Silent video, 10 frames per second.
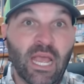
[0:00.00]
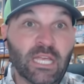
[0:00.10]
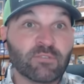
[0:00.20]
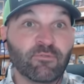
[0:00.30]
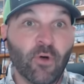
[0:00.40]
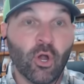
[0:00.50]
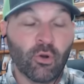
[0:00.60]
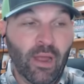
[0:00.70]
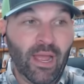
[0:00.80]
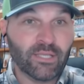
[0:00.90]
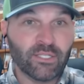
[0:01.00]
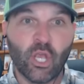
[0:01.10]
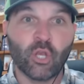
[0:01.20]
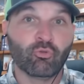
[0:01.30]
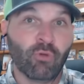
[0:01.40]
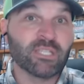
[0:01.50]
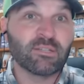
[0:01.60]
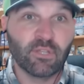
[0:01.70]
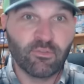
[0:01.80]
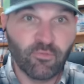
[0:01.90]
as far as
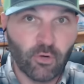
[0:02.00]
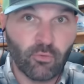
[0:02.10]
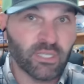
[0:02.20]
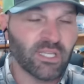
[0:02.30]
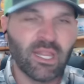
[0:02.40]
aggressively fundraising.